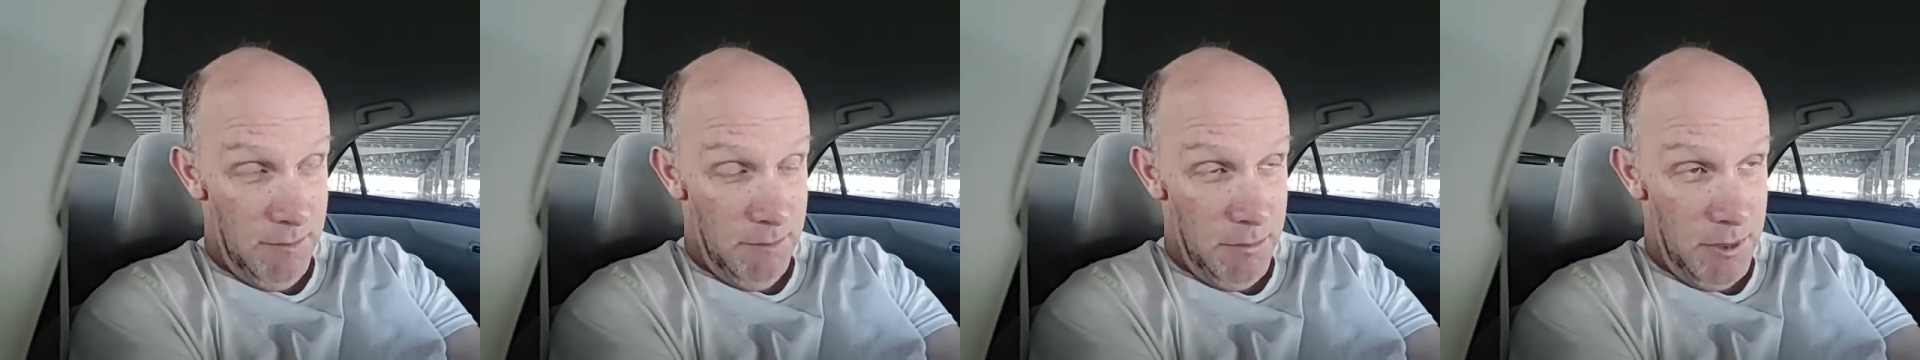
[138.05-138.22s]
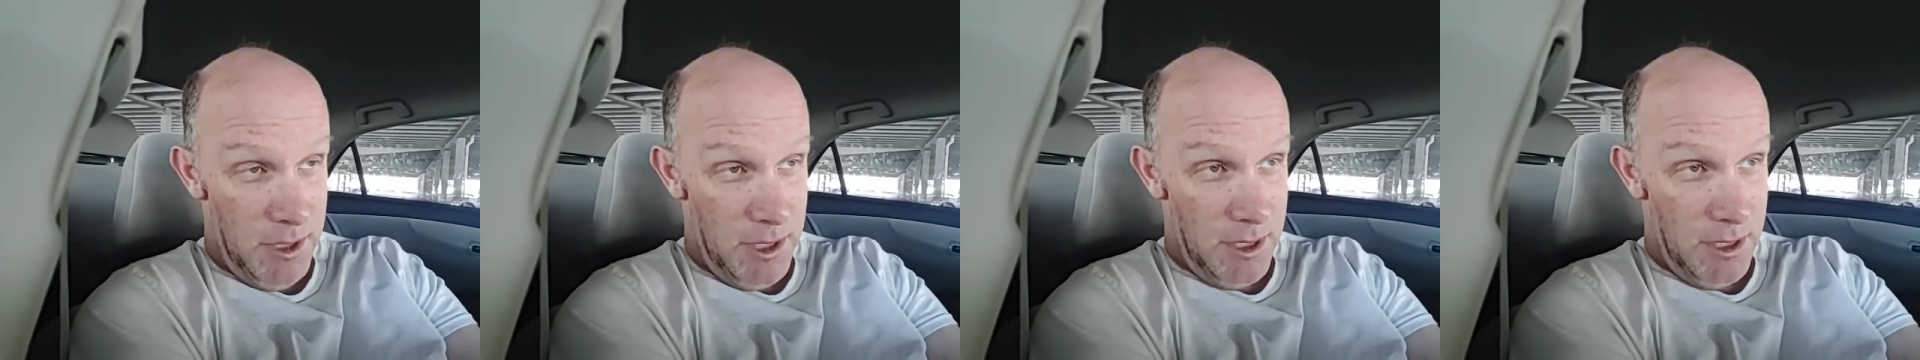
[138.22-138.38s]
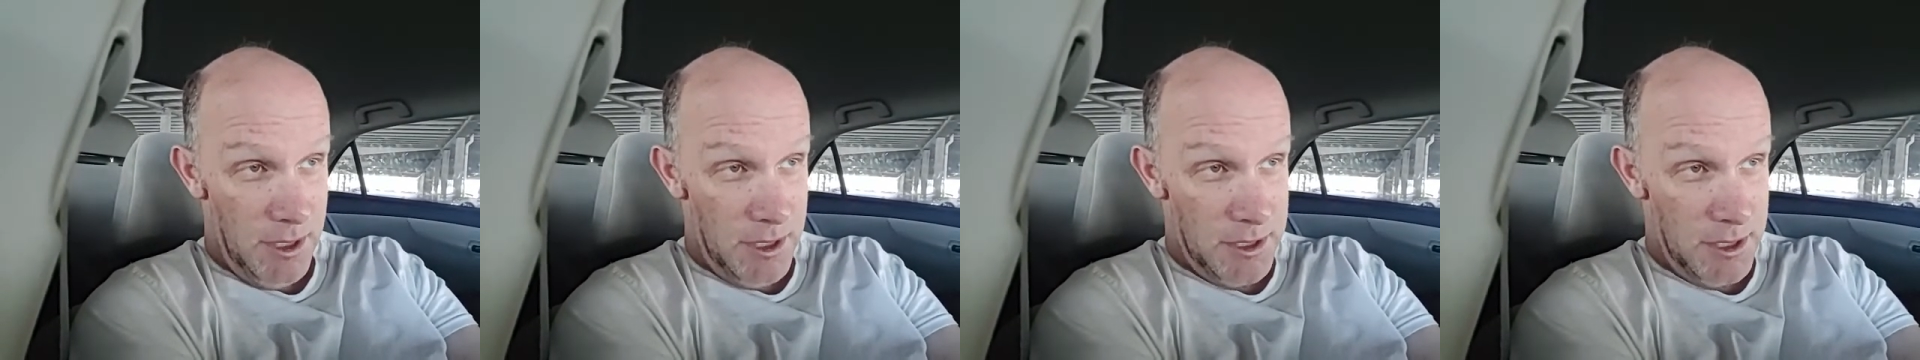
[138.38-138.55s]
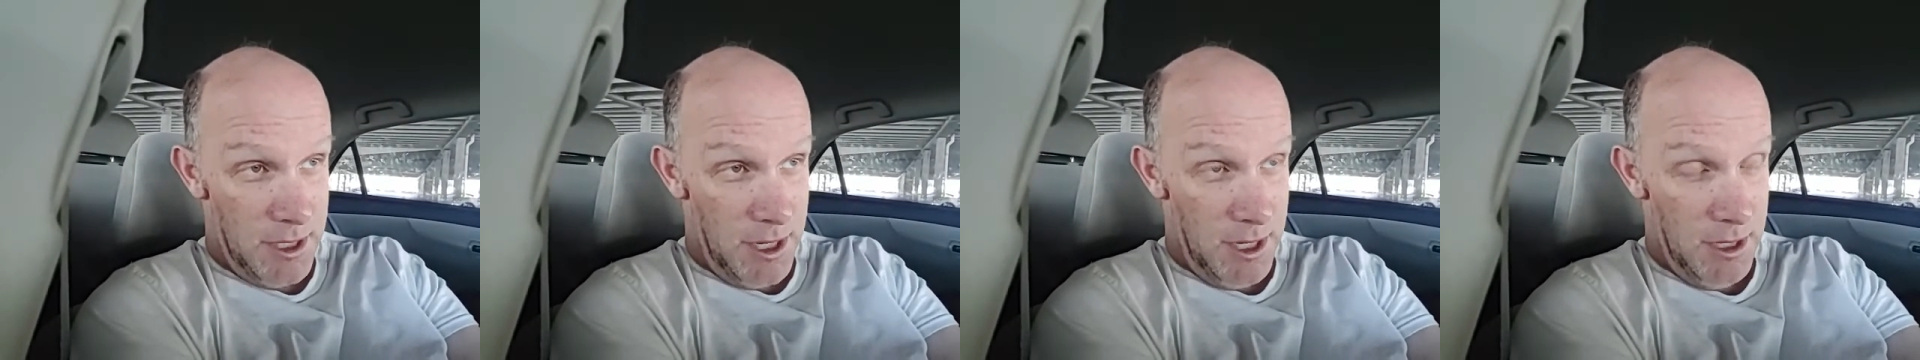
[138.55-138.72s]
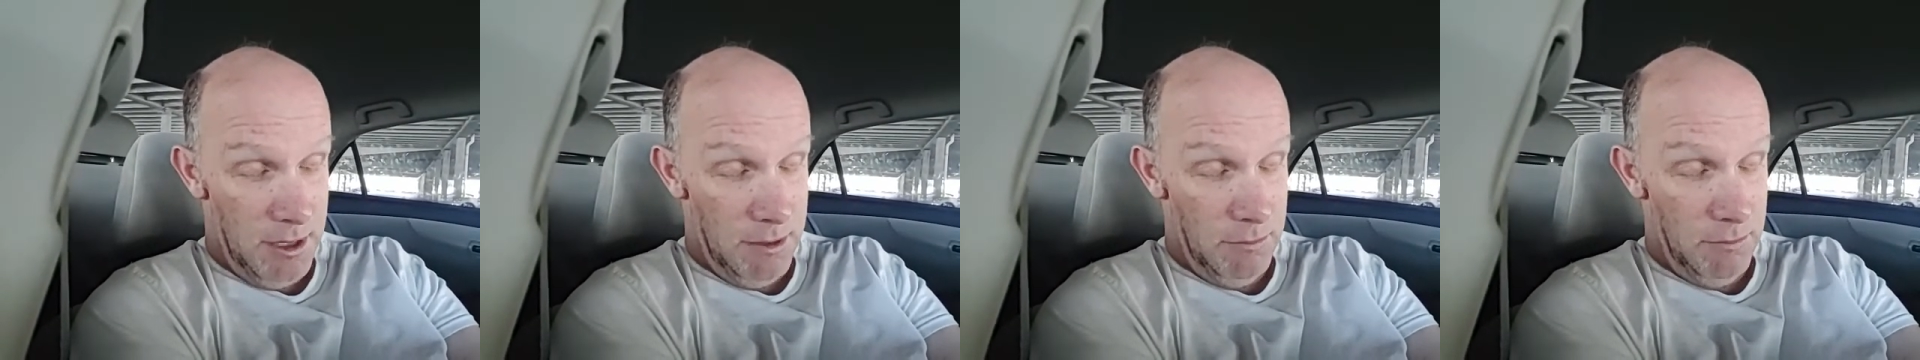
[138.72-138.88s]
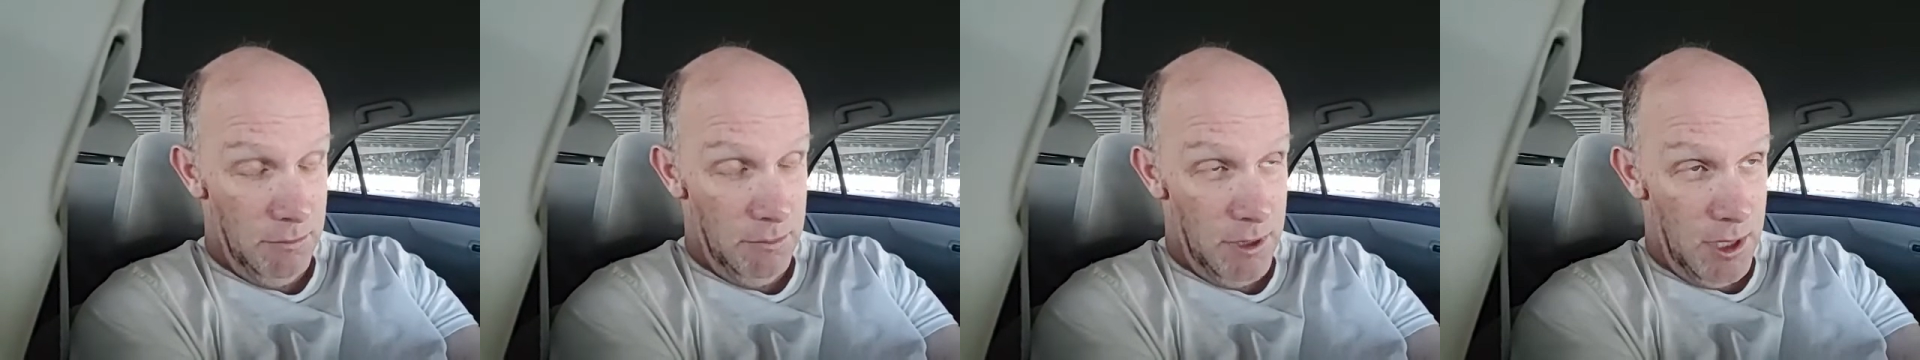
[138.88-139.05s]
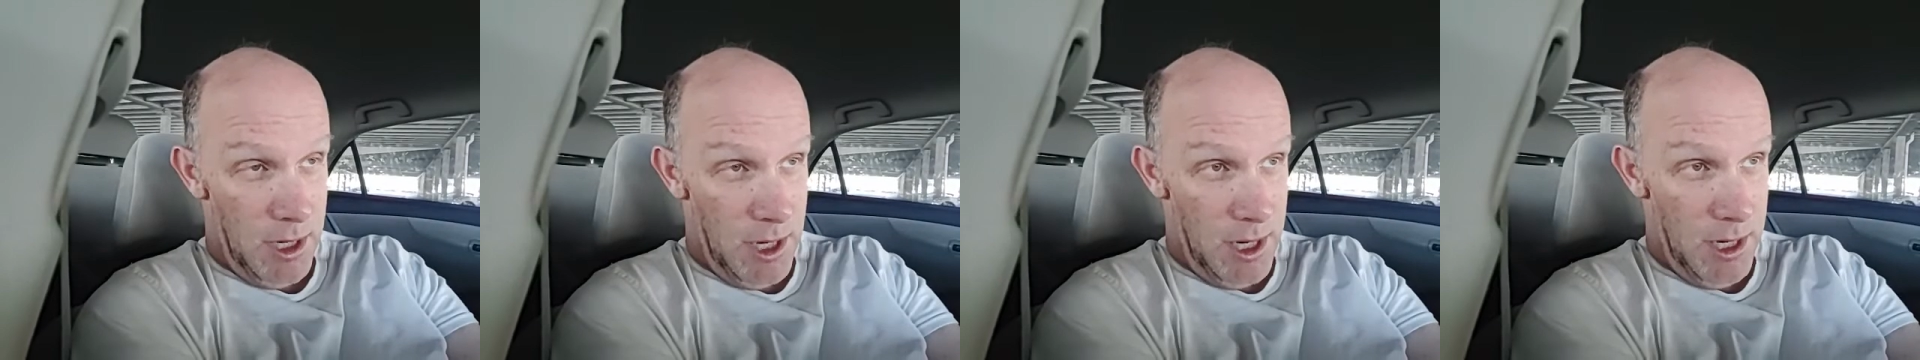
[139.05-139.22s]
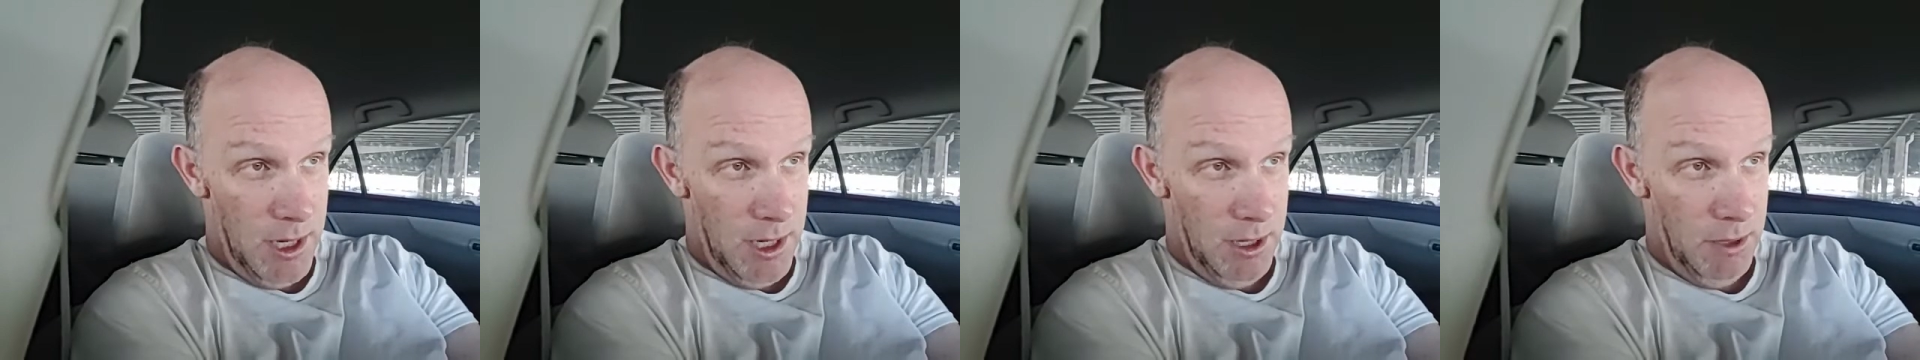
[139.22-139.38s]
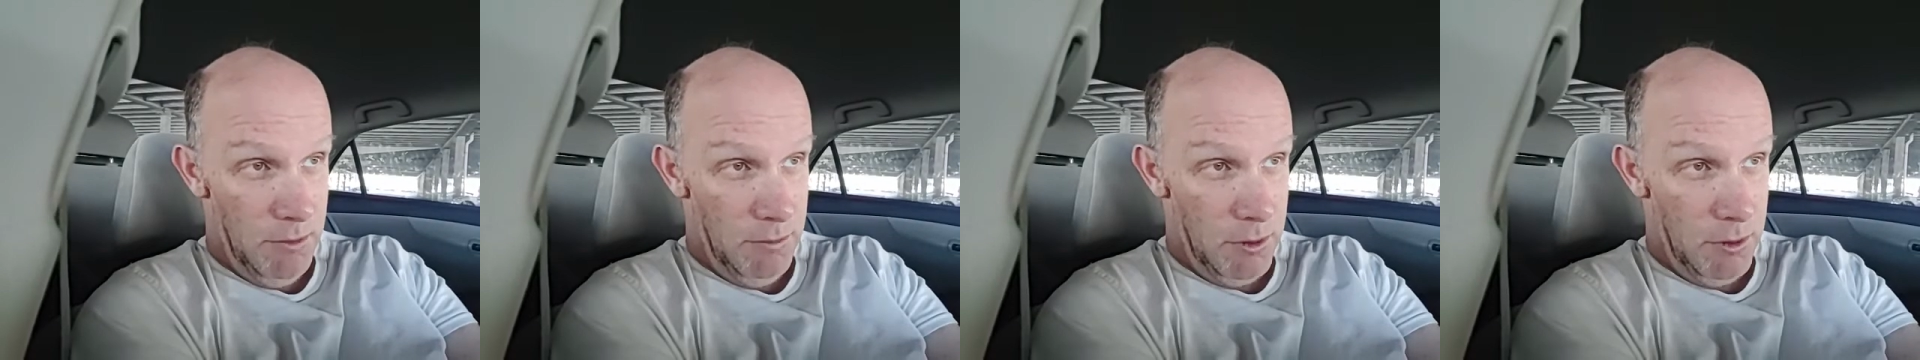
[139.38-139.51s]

because I I